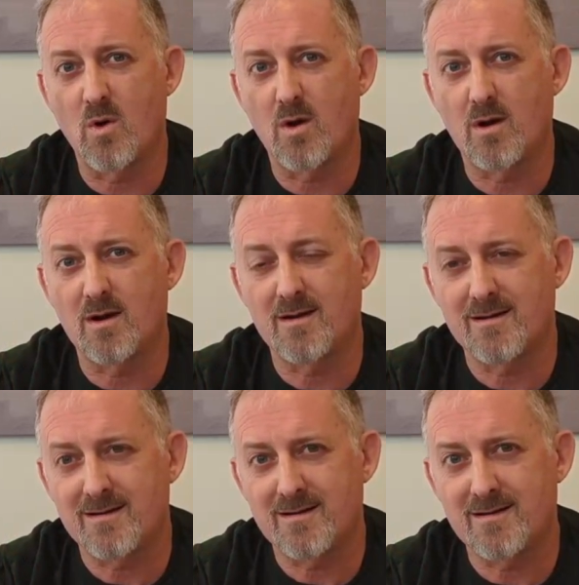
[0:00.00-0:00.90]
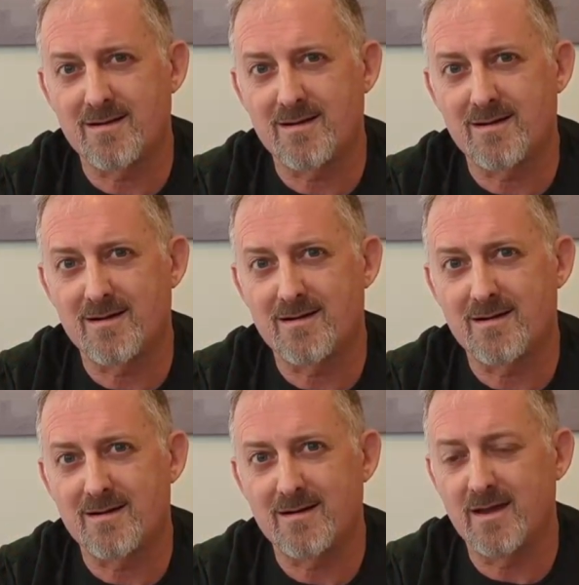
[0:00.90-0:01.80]

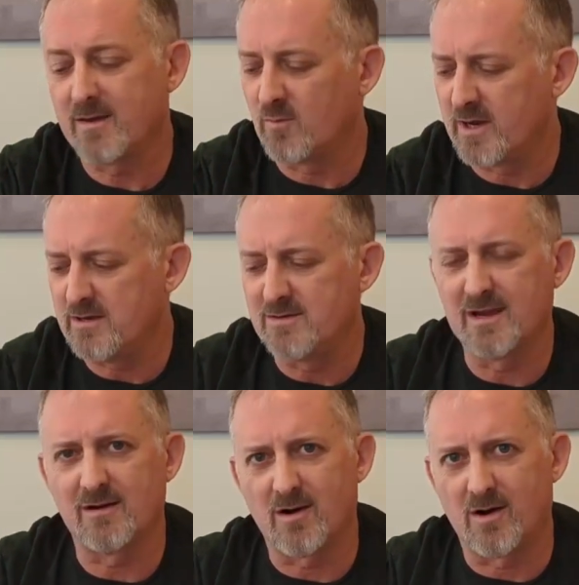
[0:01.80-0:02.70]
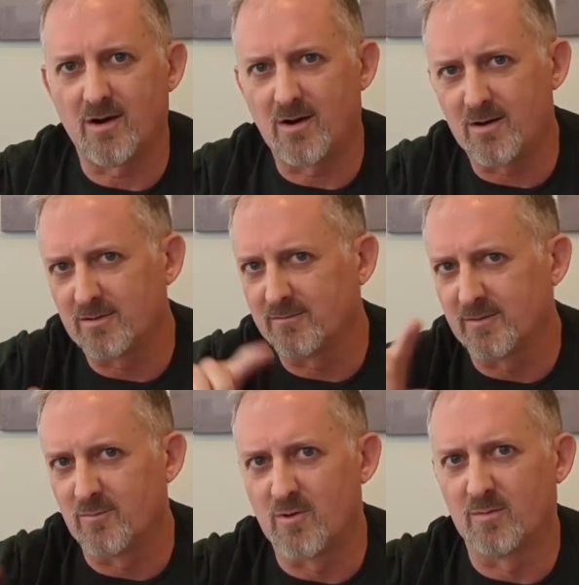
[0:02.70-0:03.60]
wah. And when you get all of
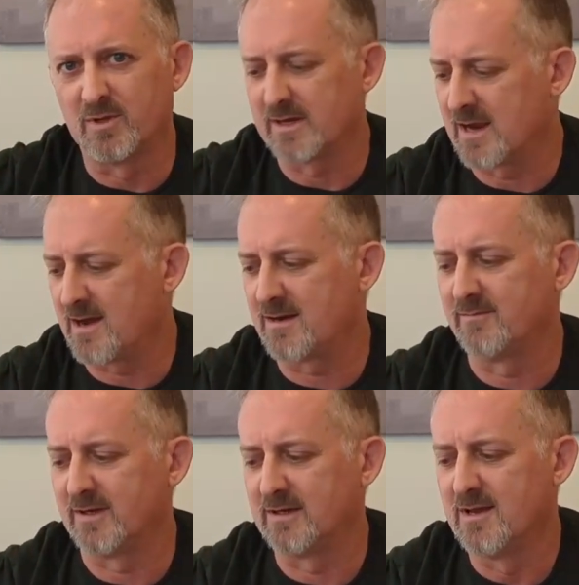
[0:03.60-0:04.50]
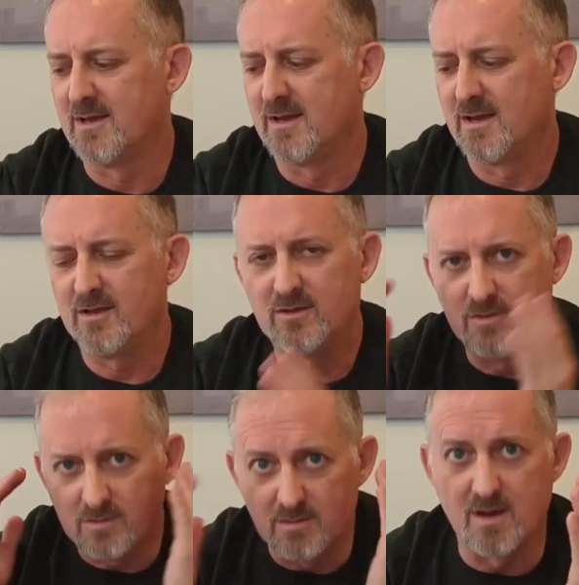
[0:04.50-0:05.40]
the warbling out of it,
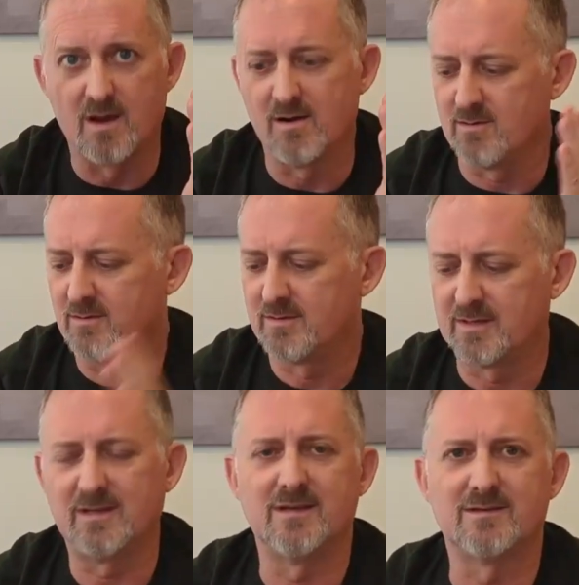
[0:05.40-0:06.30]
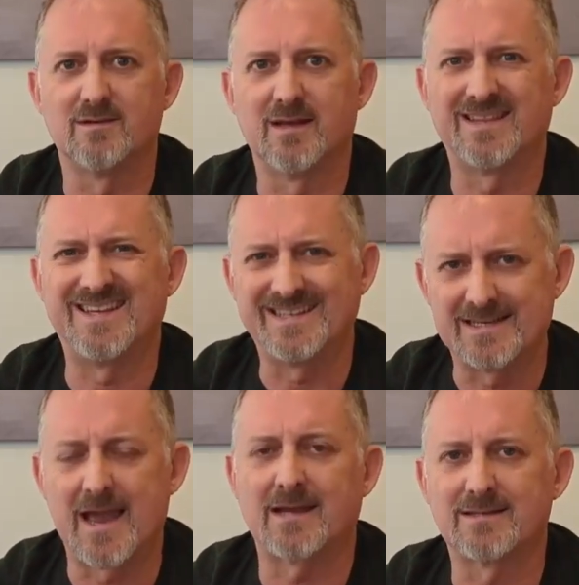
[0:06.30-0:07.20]
you know that these are at the
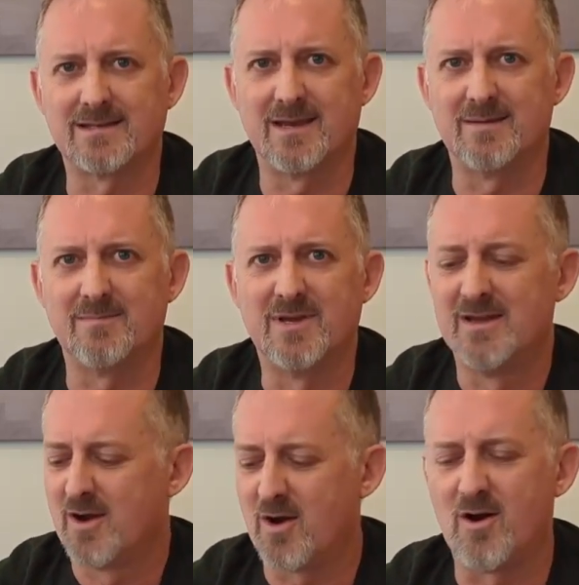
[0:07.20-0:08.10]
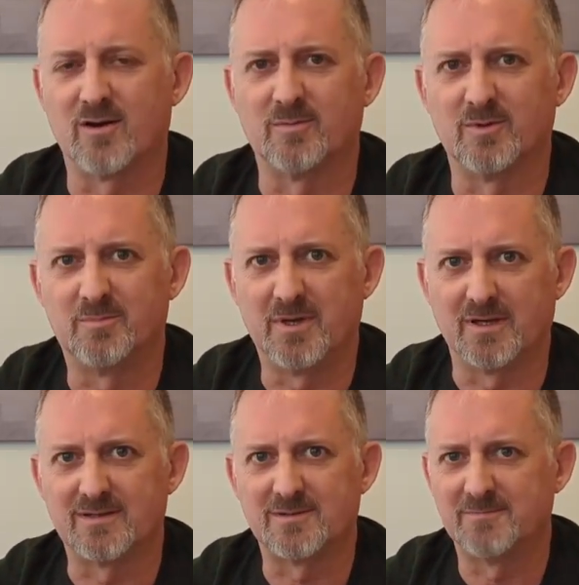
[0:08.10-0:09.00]
exact same audible
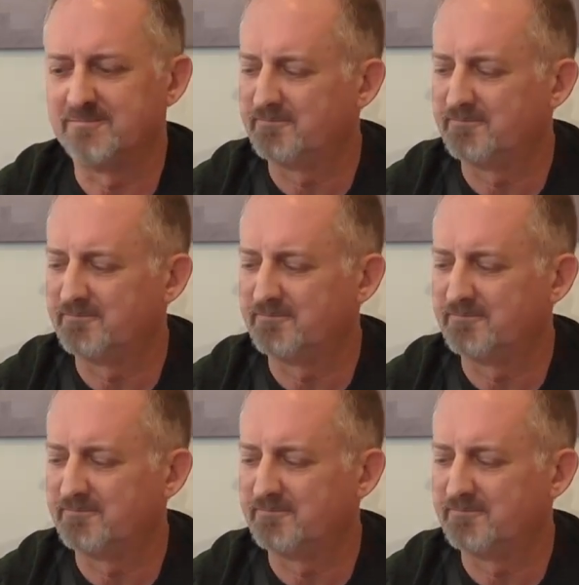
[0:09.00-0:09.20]
pitch.